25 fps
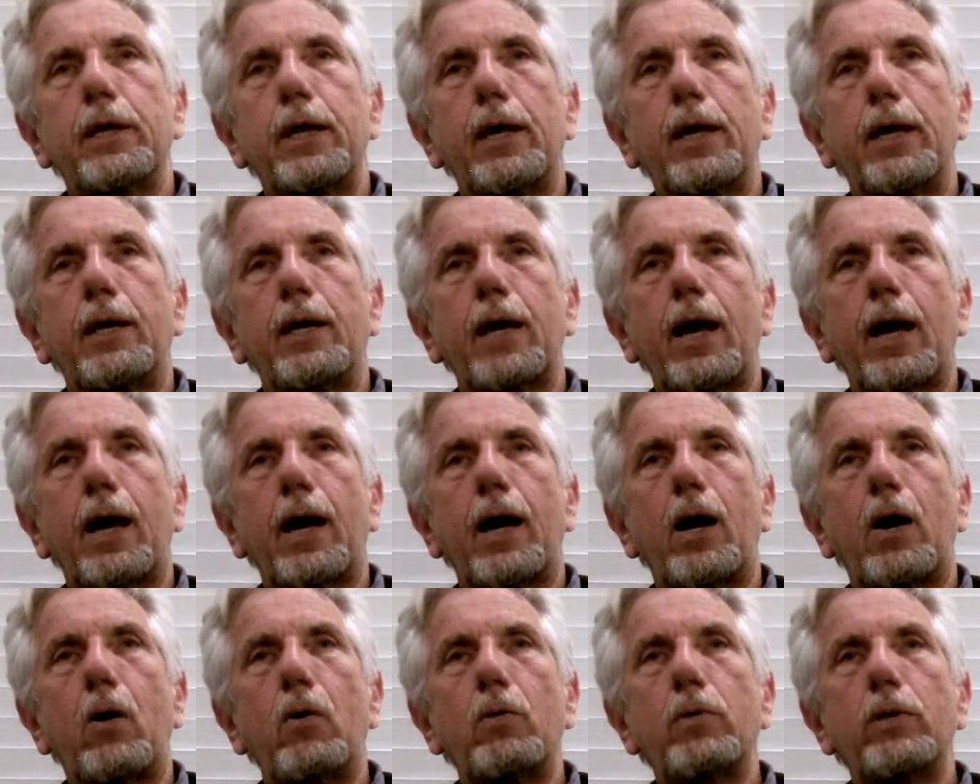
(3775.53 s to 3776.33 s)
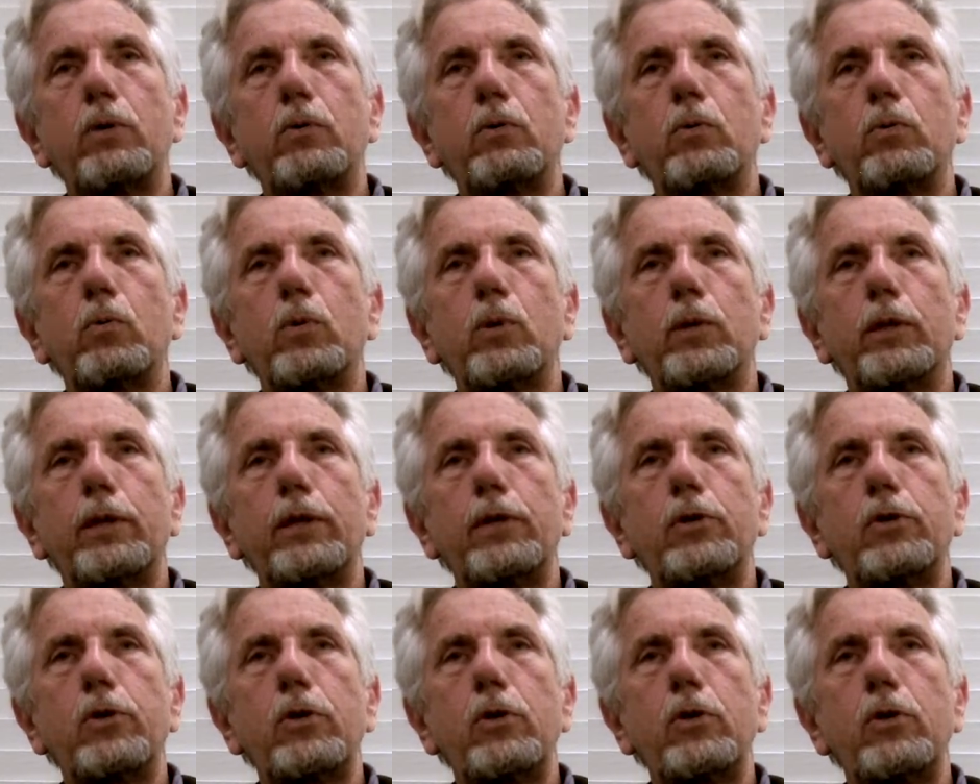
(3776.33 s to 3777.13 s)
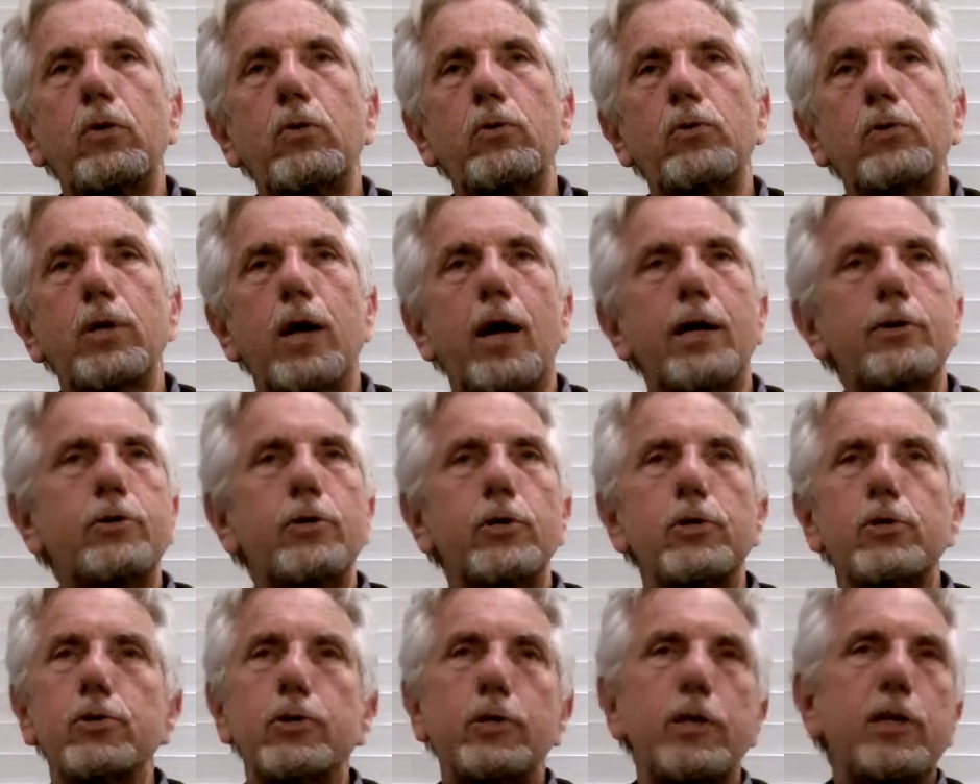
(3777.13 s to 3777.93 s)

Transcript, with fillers: and how they were willing to use not just